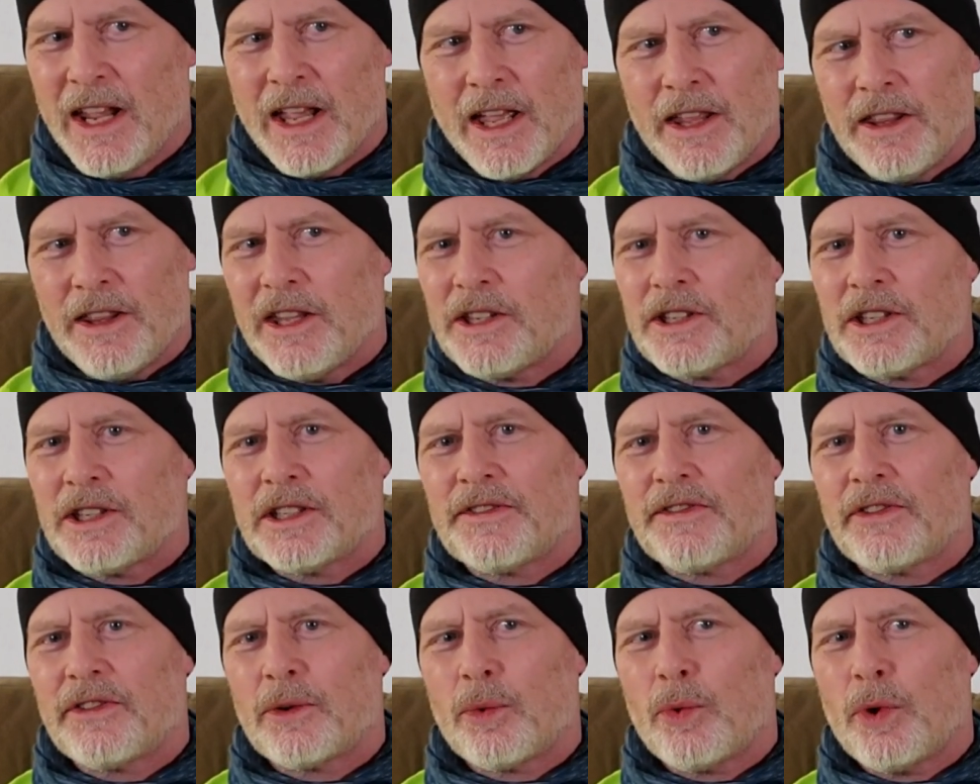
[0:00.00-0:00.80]
And this
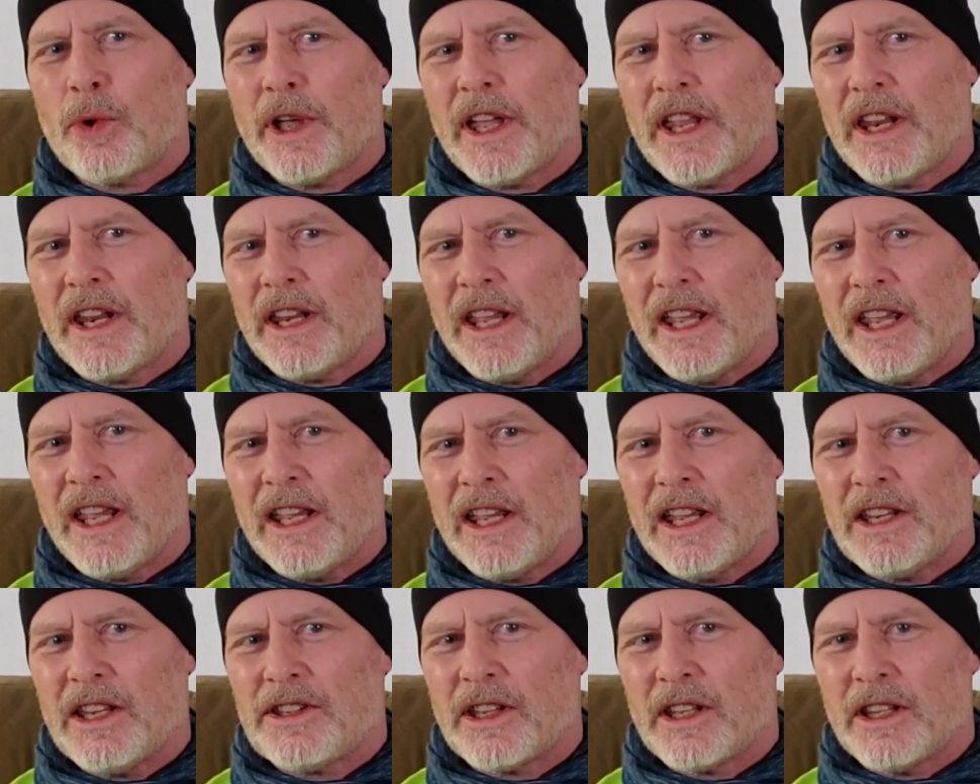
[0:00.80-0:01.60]
is for when it
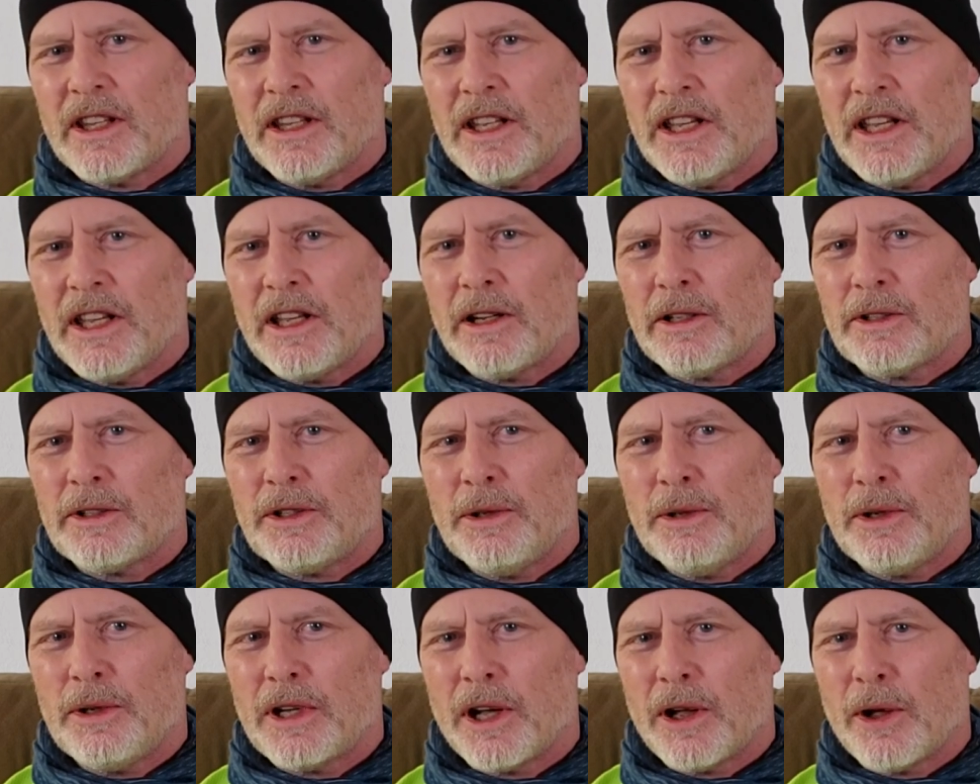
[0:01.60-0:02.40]
gets a little
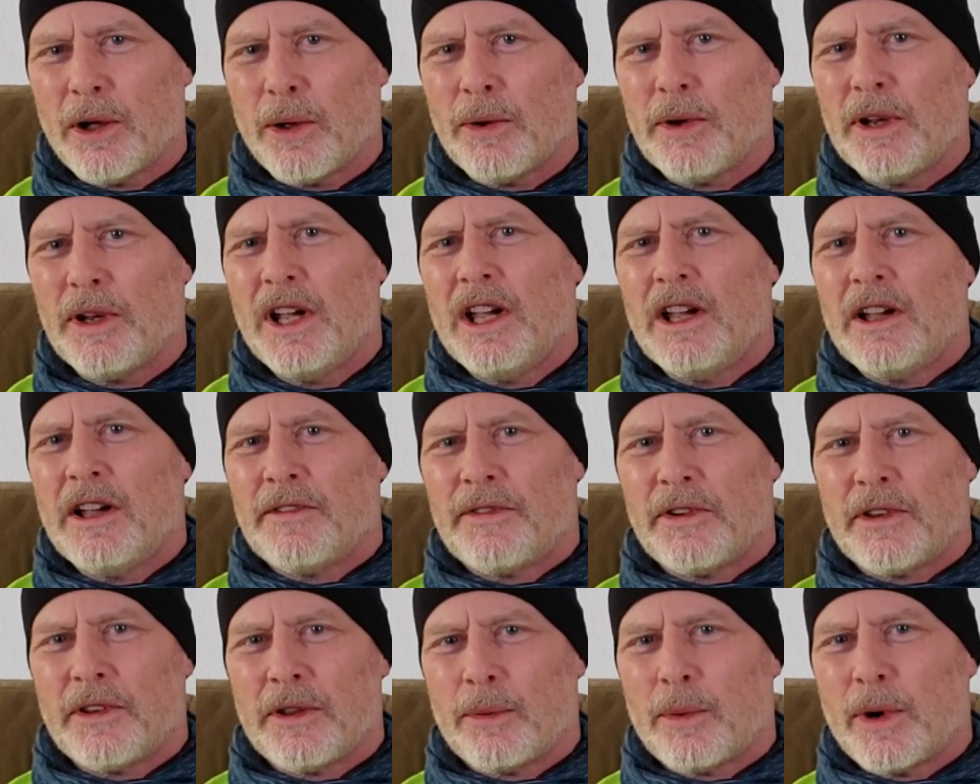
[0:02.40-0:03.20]
too cold
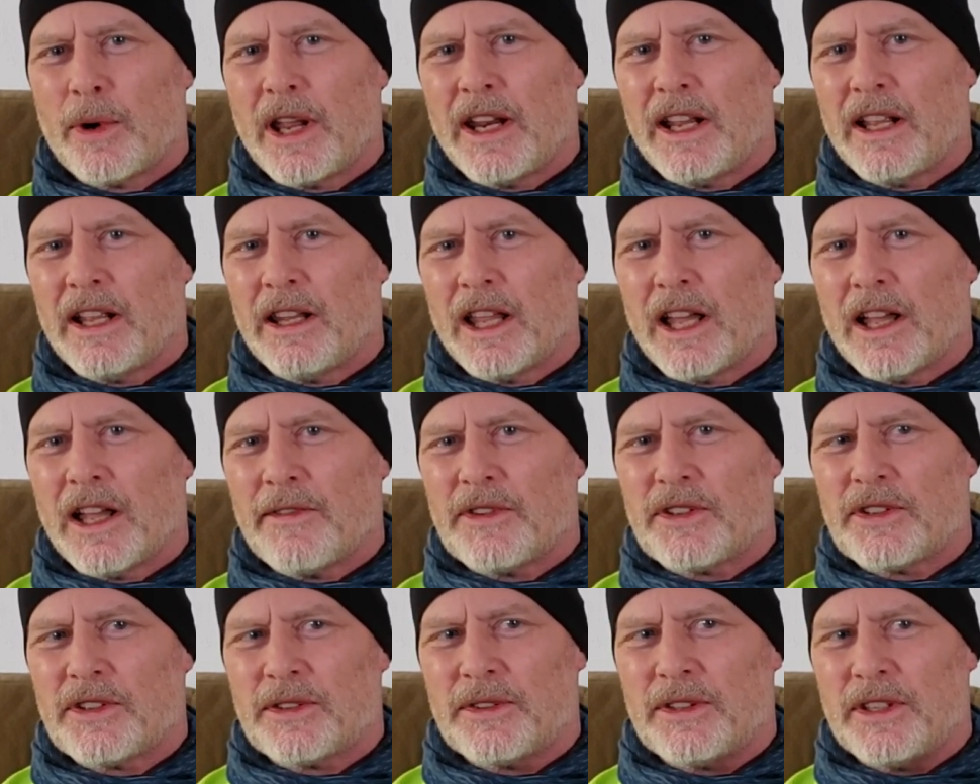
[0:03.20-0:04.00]
for the running
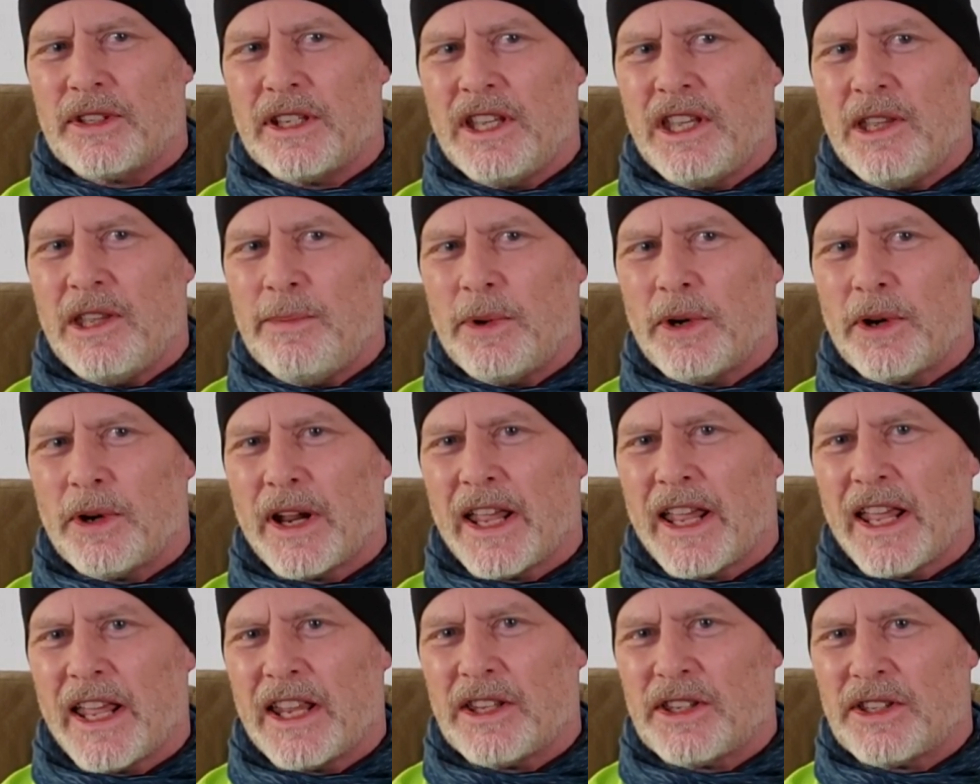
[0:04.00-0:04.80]
gloves to keep your
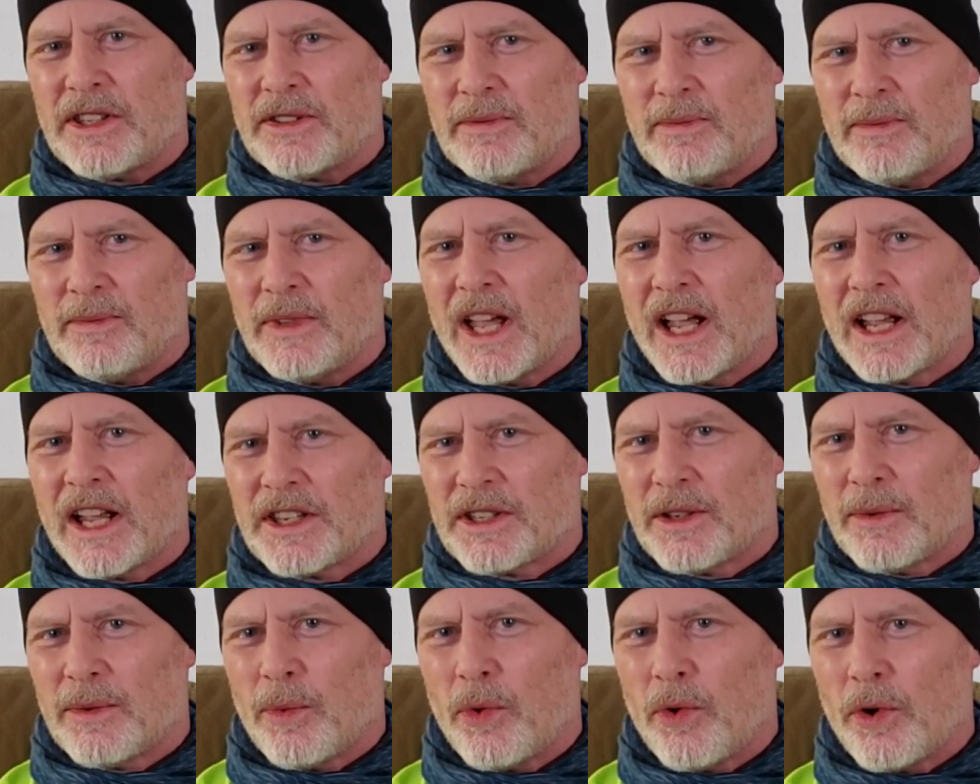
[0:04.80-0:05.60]
hands
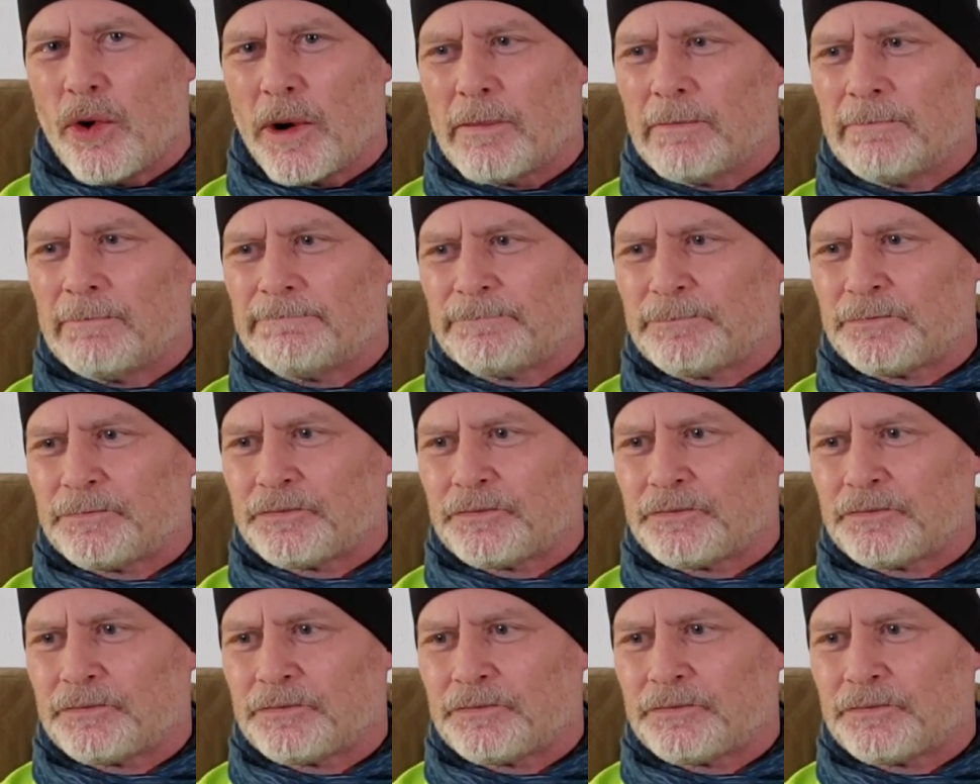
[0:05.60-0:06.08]
nice and warm.